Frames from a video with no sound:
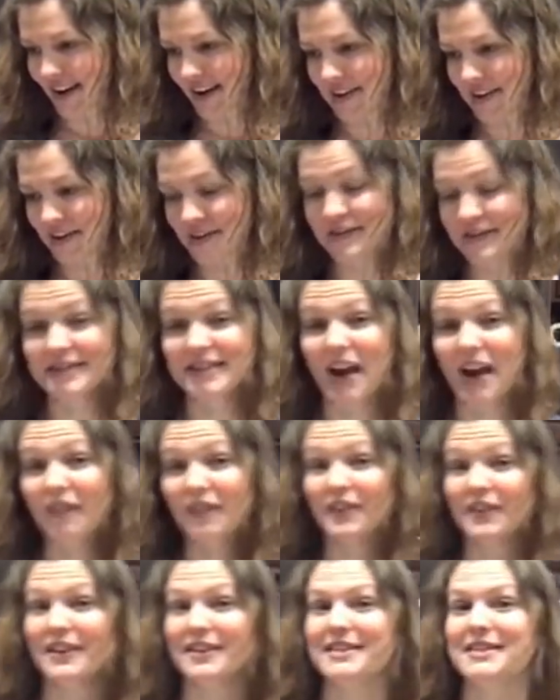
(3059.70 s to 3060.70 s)
there's
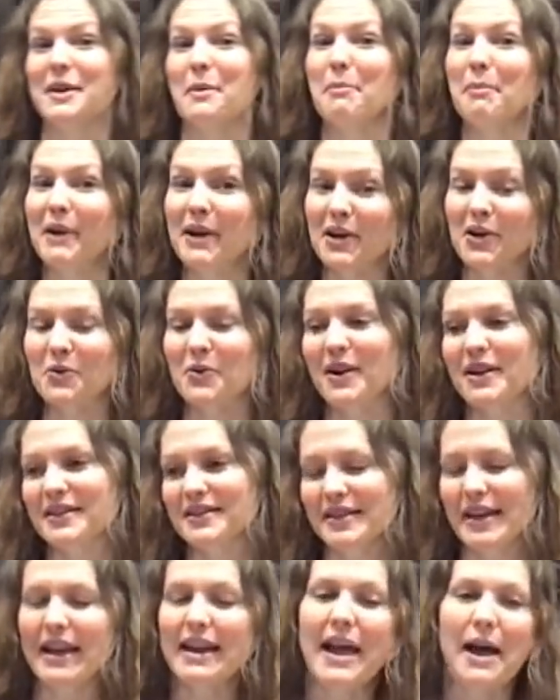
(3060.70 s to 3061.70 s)
definitely some bigger
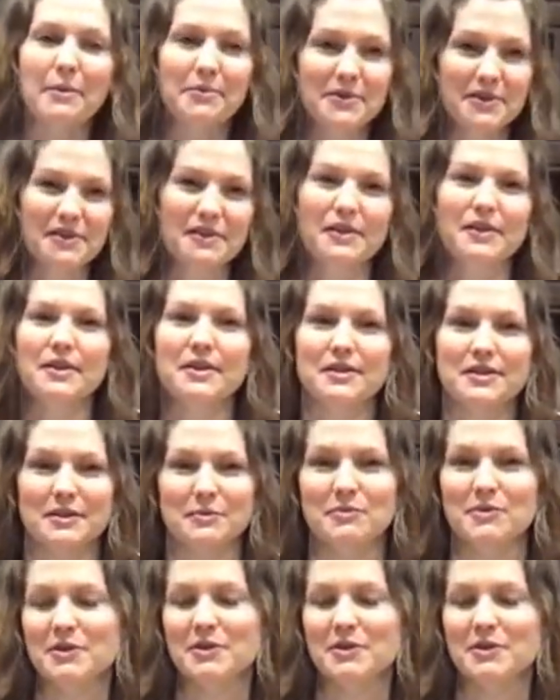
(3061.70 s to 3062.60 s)
ones, and absolutely there's some